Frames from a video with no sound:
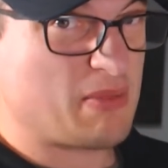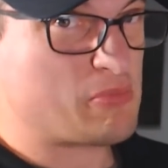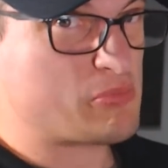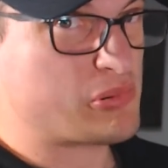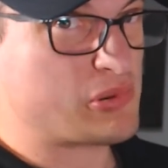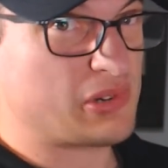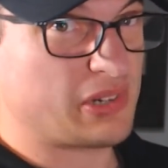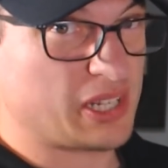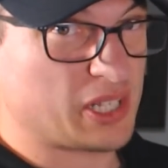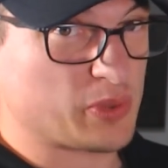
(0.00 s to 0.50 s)

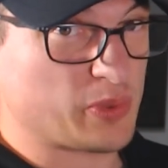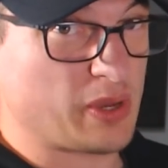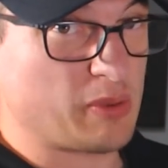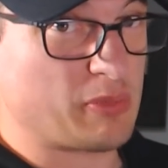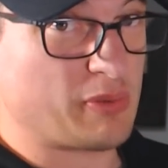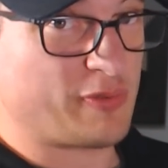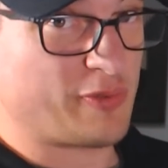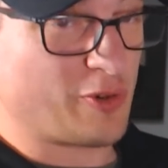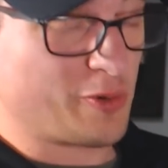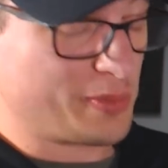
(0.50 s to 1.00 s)
Pretty sweet
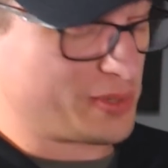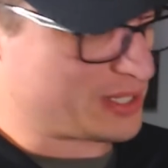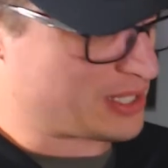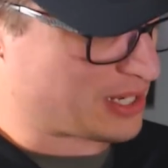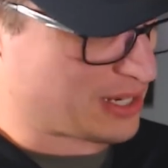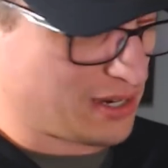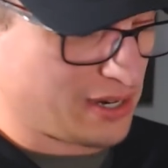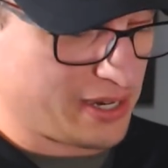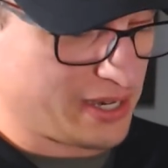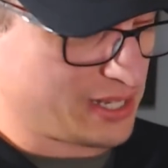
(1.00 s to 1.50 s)
performance. The
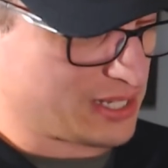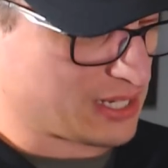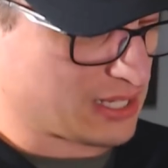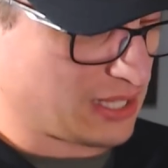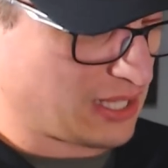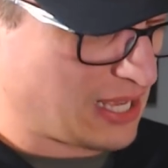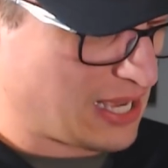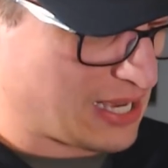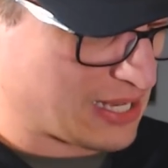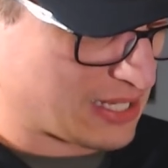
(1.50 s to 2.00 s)
guy is
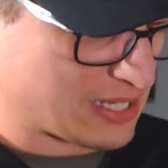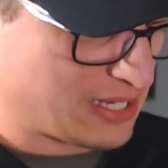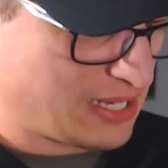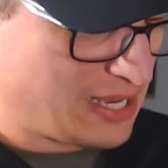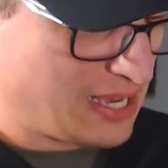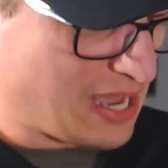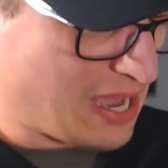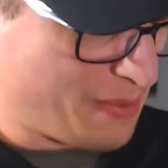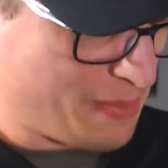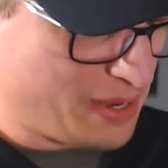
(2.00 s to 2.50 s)
class.
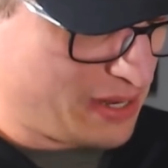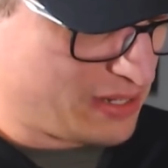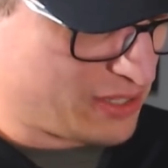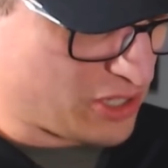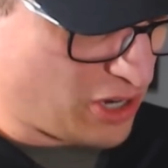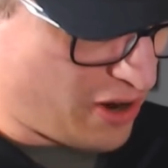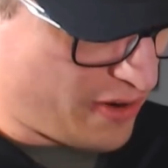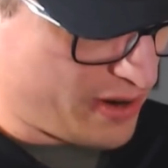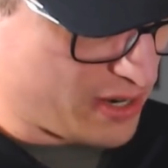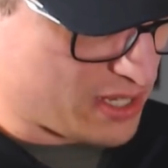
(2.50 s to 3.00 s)
I mean,
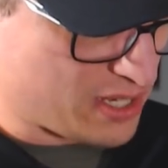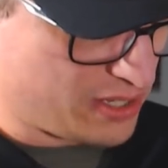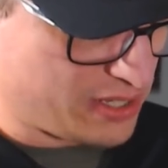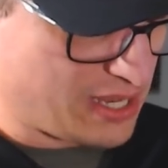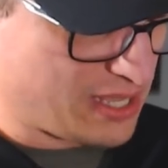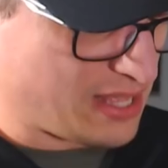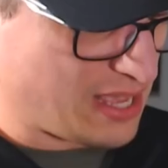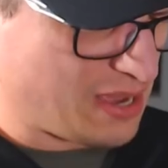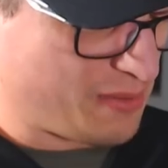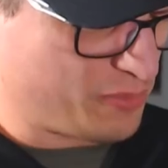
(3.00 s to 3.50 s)
Doris, on
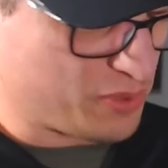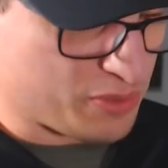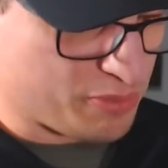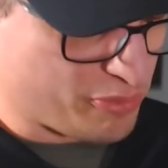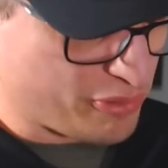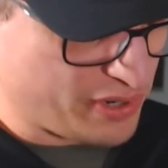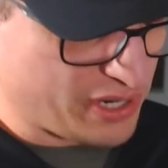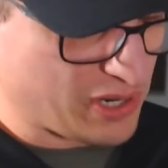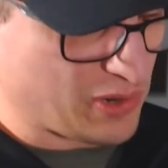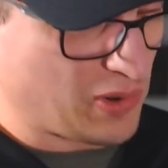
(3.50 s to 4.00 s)
the other hand, was
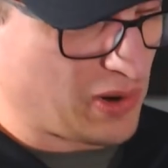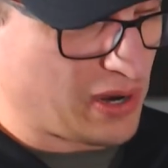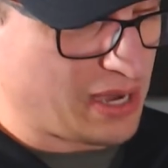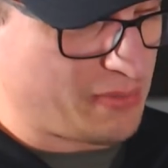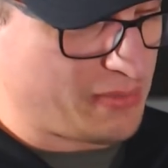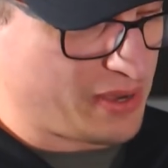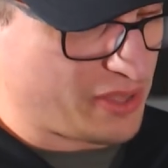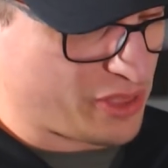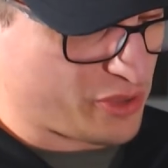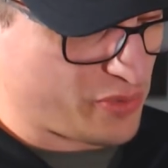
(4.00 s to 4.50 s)
pretty
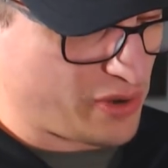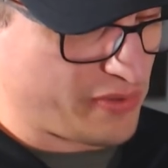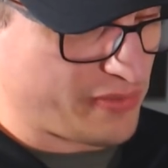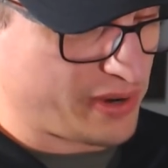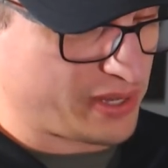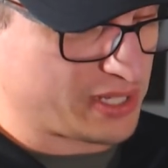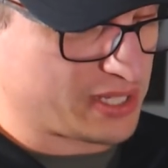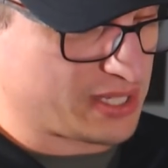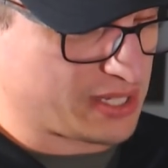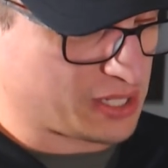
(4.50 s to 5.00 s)
quiet, man. Three
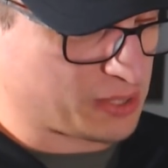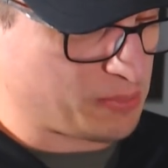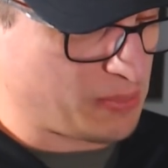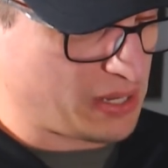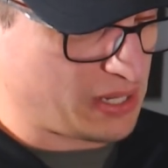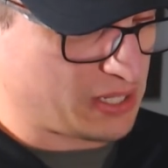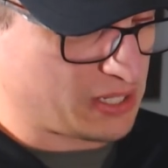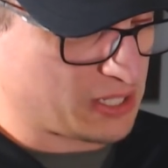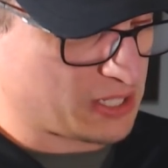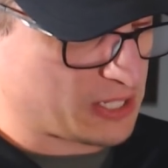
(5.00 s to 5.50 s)
runs, six
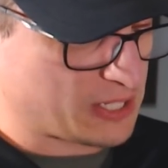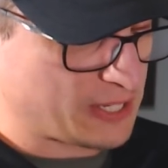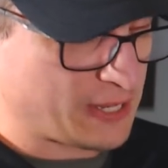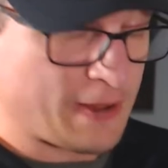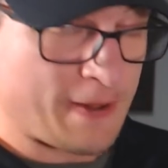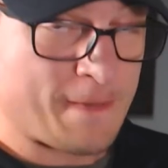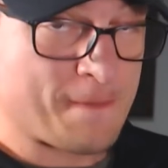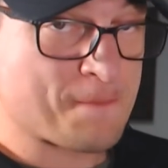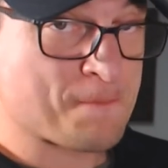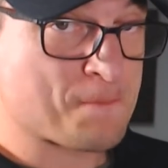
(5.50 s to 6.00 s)
meters
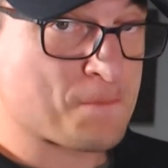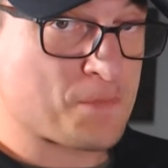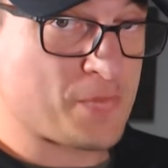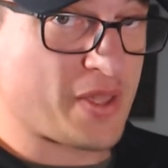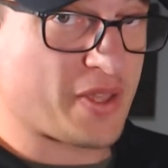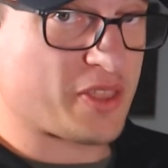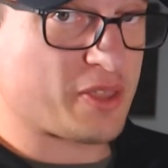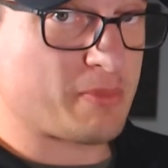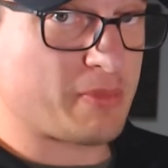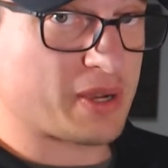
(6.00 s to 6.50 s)

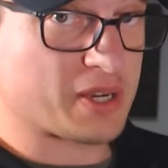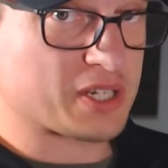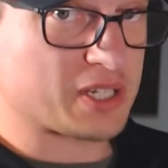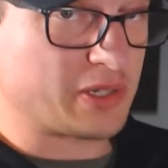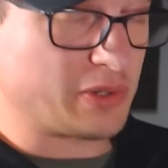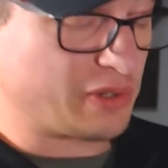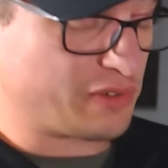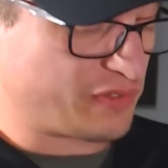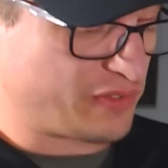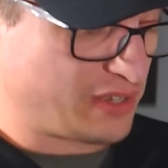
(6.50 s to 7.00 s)
nothing much
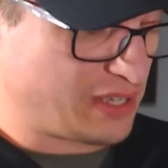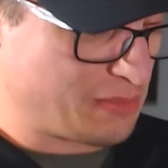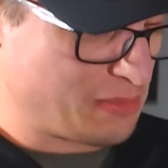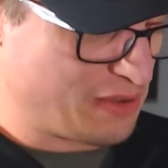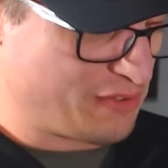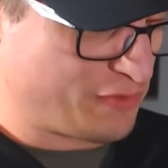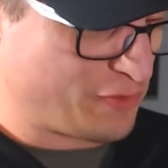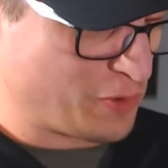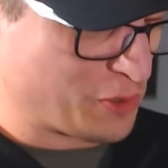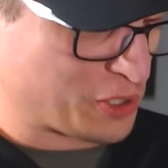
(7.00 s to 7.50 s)
doing for him,
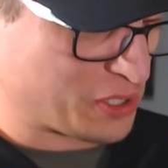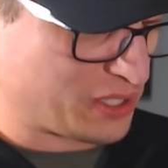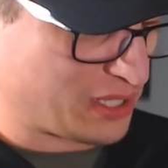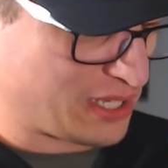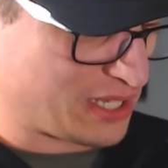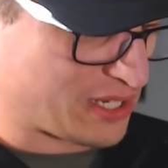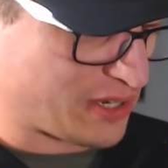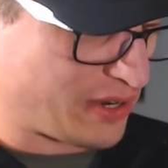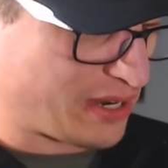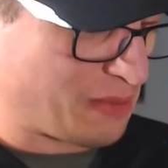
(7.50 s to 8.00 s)

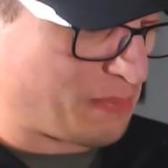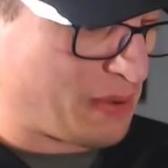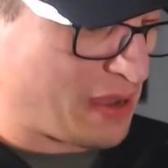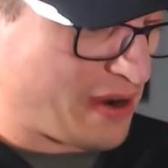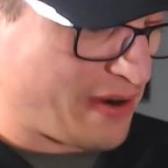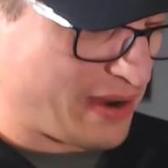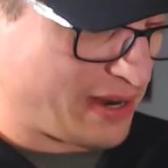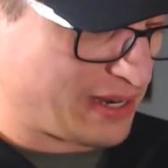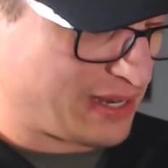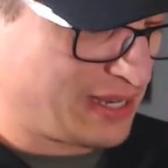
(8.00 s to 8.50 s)
unfortunately. Scotty
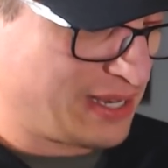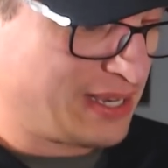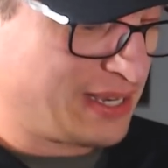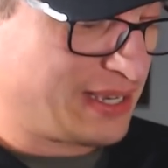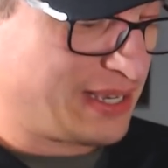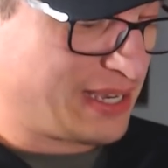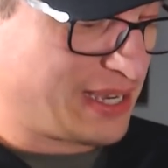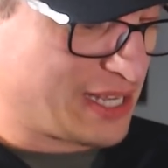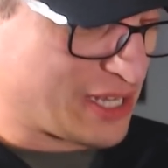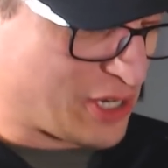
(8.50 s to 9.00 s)
Barrett,
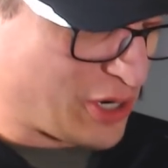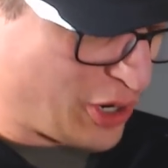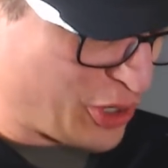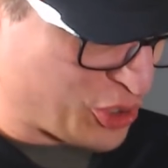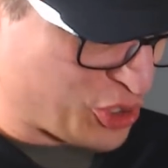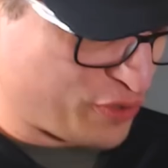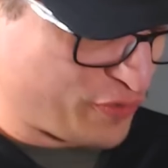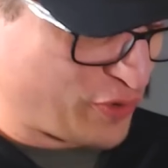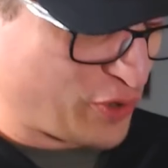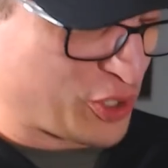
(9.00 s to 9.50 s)
his
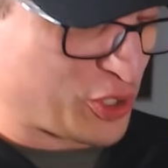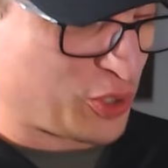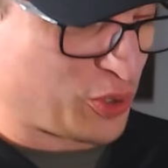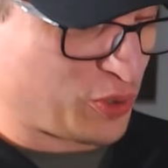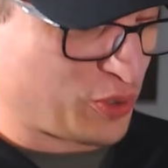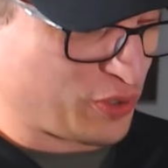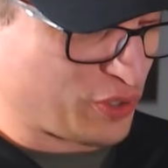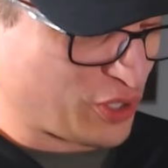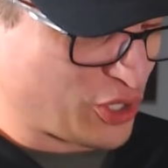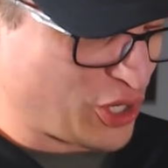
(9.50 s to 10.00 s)

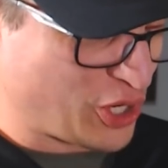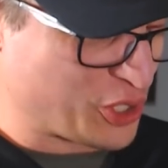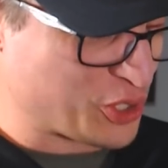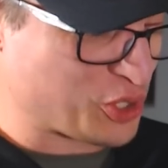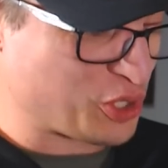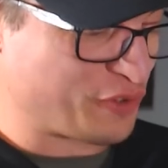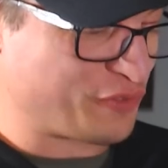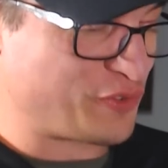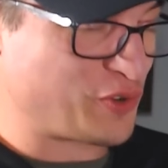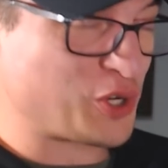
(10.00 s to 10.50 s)
controversial
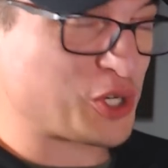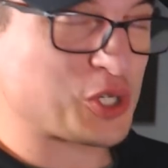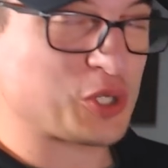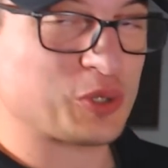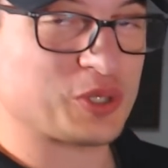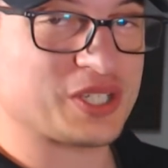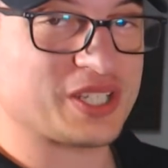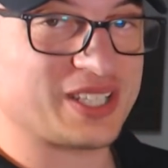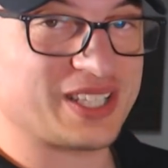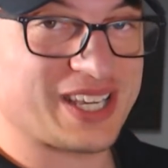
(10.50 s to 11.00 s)

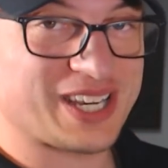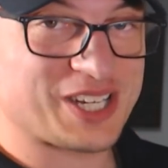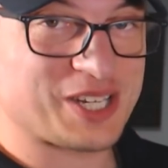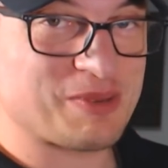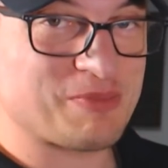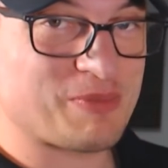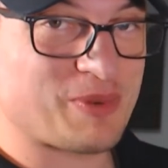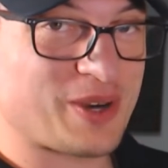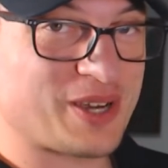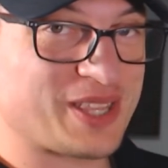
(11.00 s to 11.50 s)
controversial
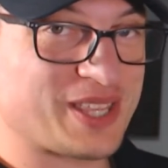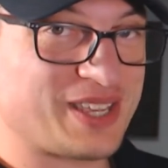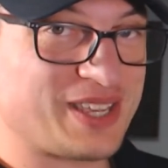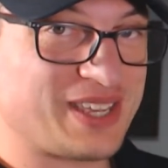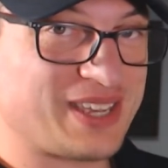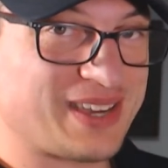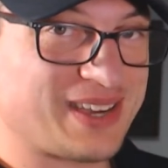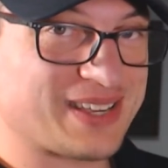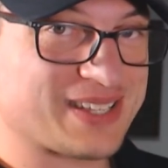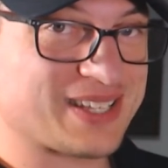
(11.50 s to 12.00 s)
selection by
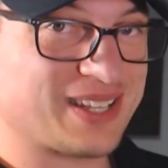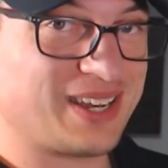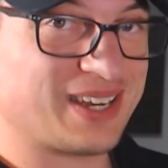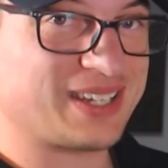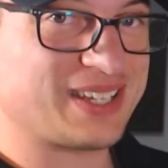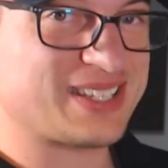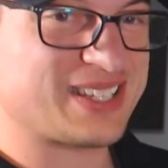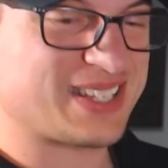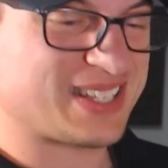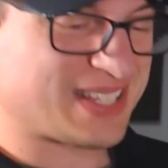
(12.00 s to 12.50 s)
the uh,
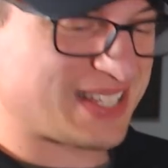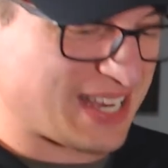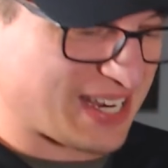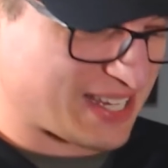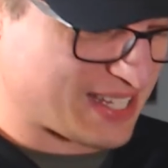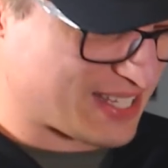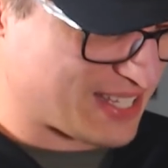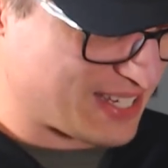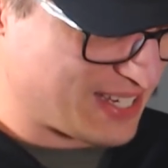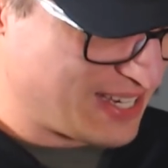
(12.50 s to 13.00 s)
selectors at
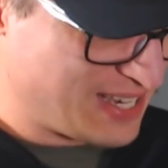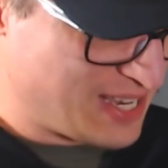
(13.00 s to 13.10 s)
six.